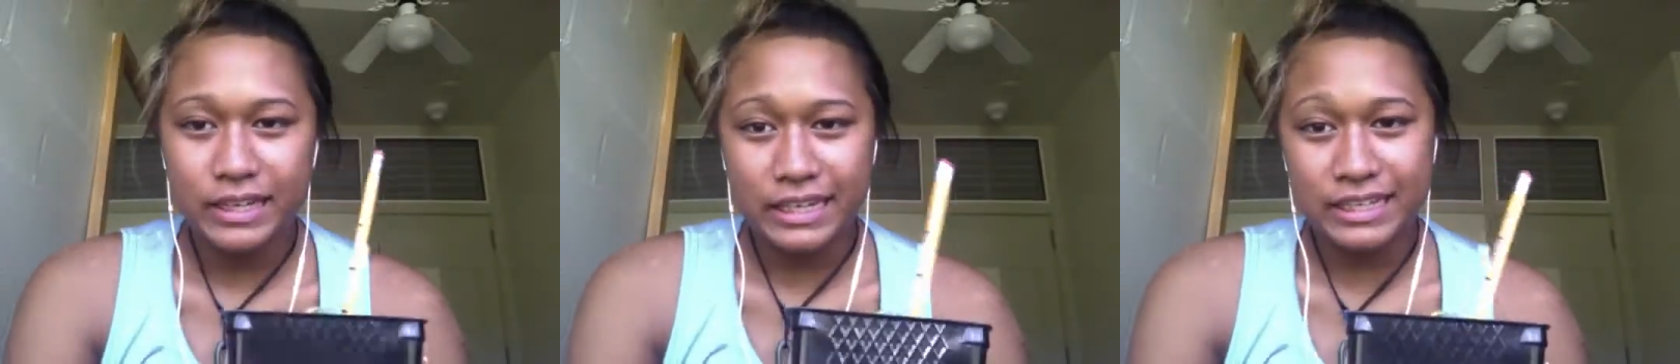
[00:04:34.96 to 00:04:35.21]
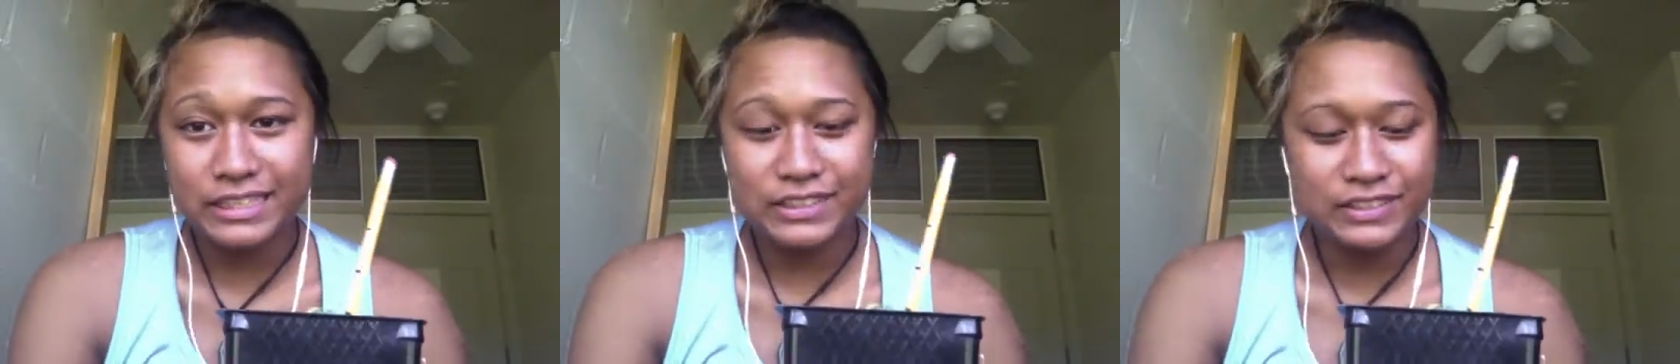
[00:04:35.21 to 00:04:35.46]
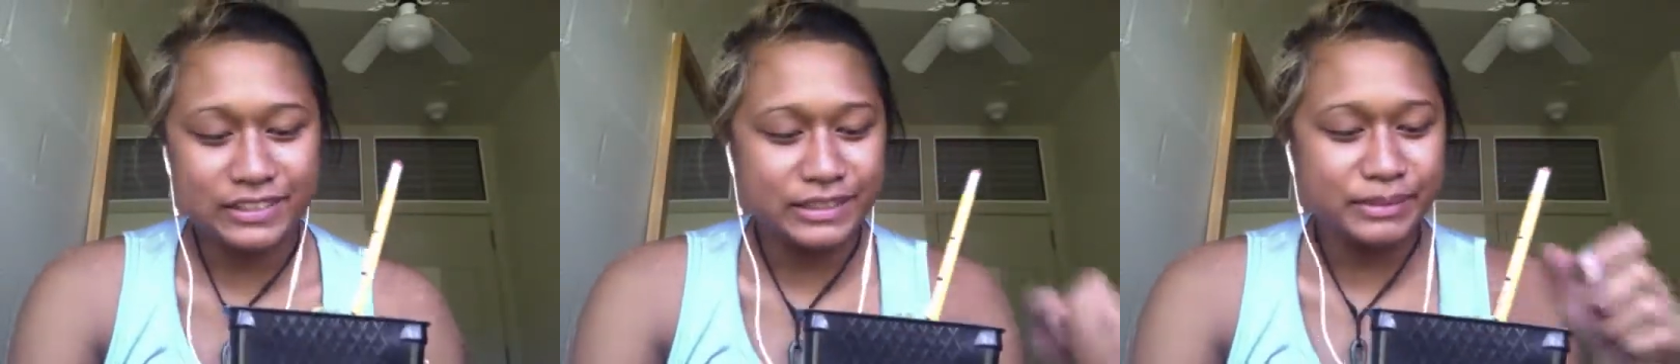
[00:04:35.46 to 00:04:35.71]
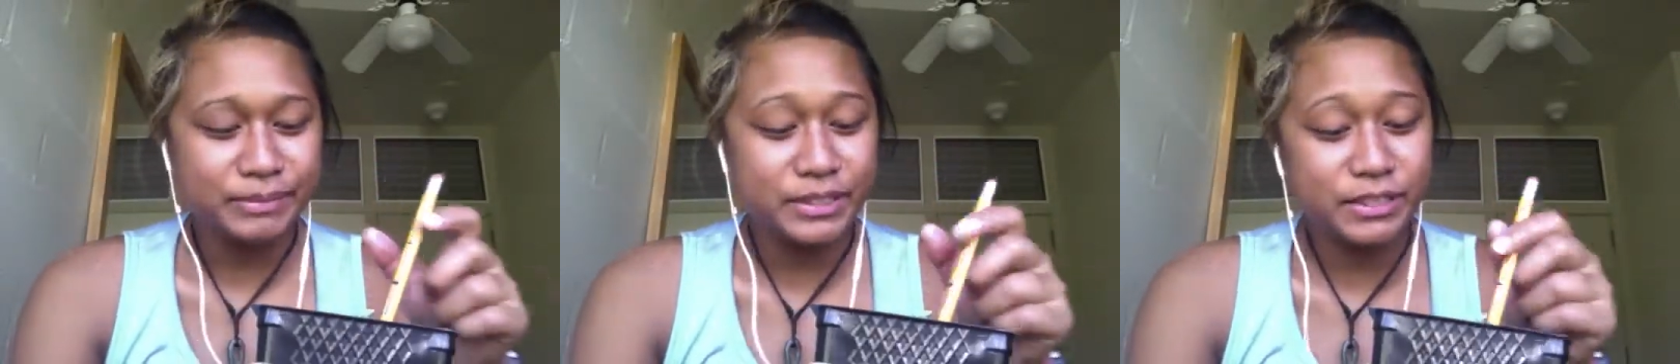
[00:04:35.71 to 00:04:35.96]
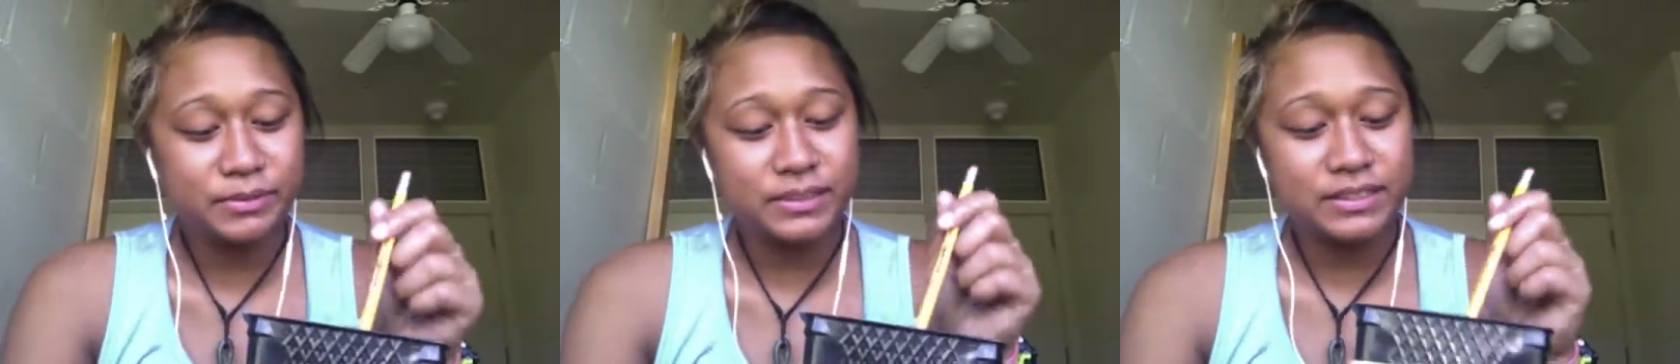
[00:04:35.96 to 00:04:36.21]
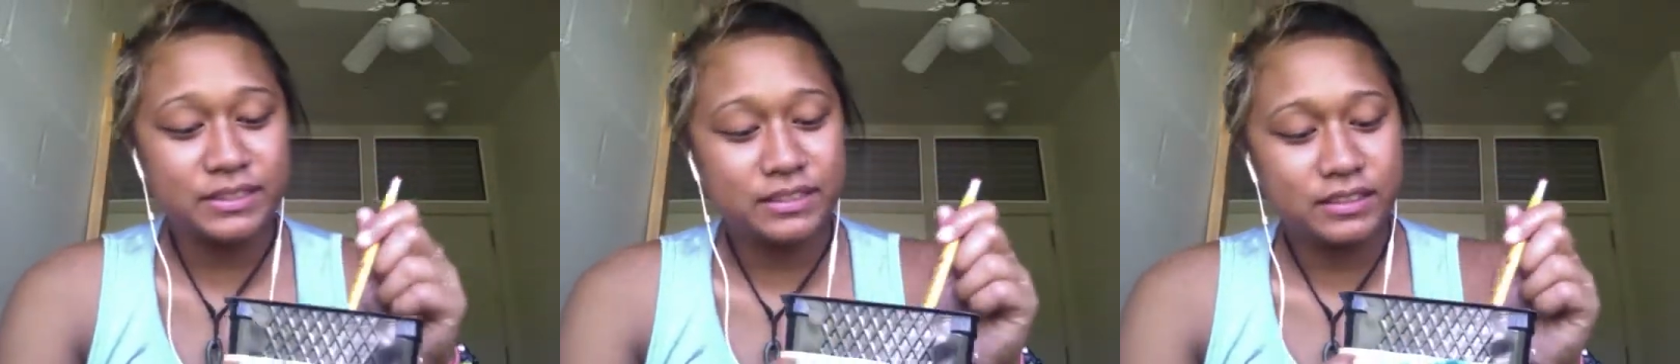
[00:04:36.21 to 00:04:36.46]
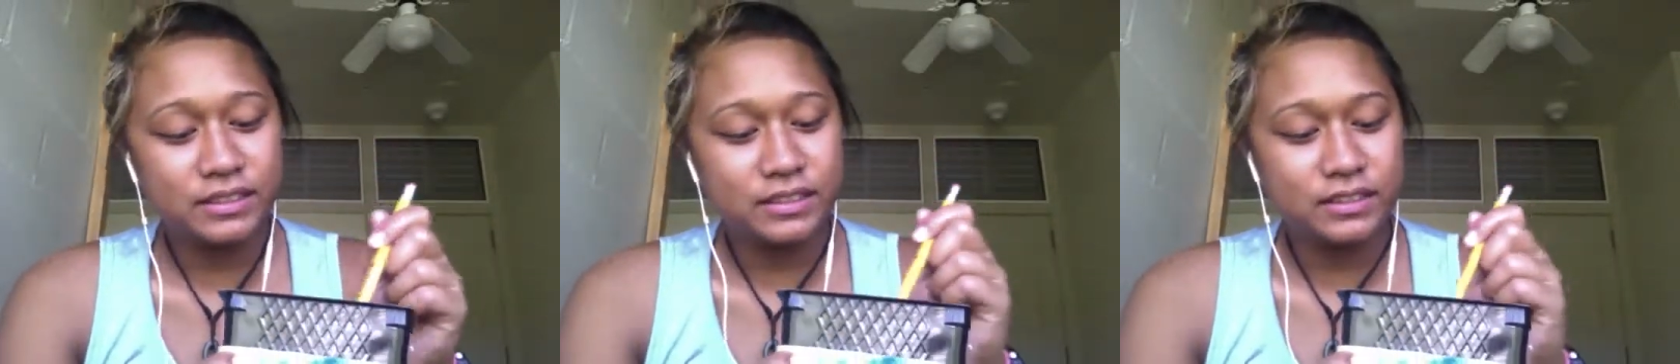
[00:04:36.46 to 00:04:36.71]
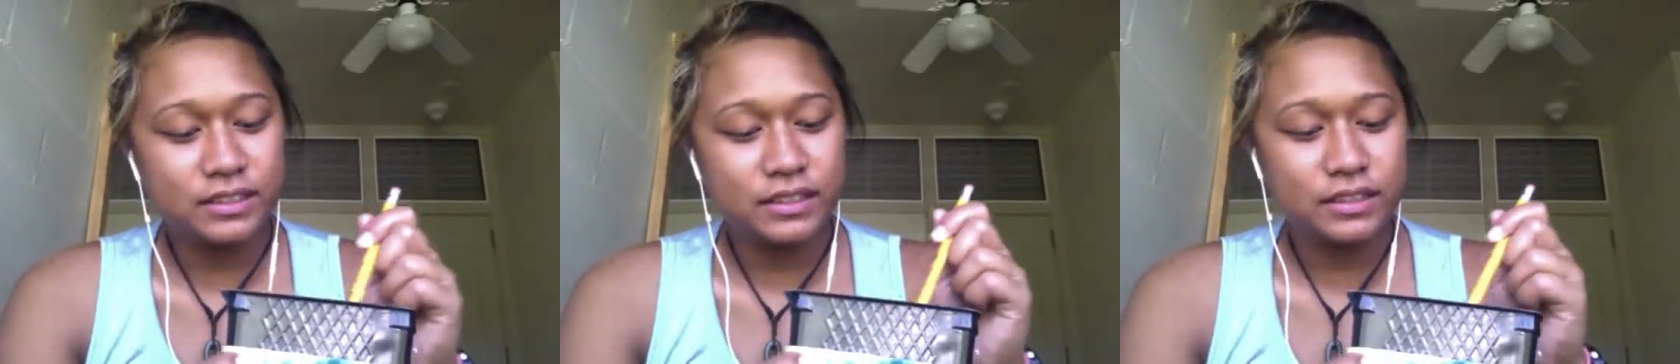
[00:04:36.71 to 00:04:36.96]
I don't know what kind of measurement,
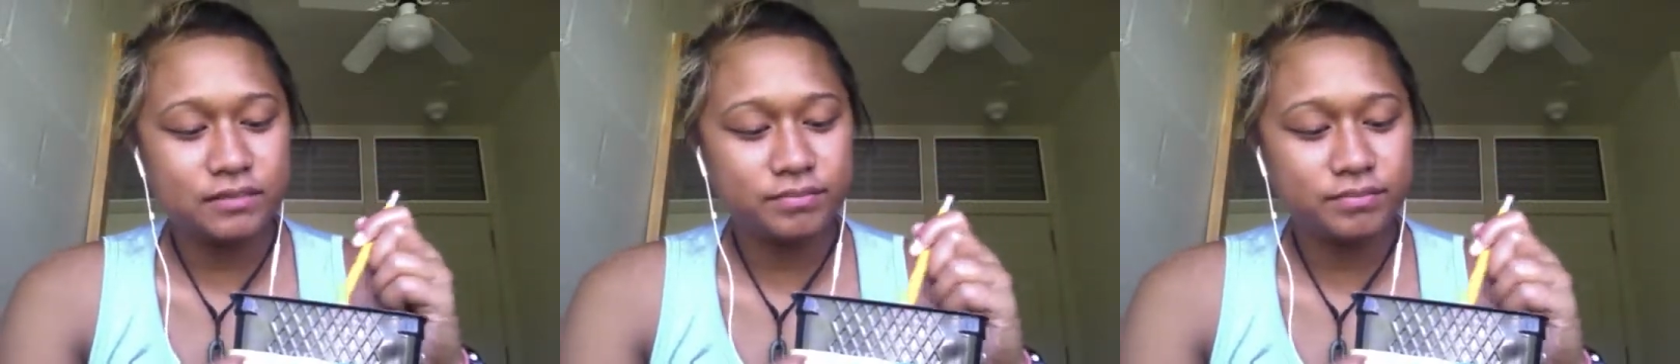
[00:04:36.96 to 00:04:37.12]
like